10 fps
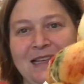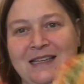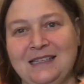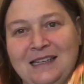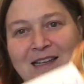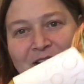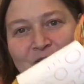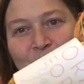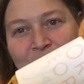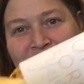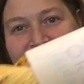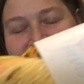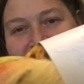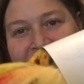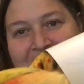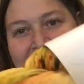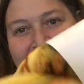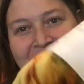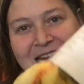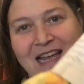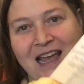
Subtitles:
this gorgeous skein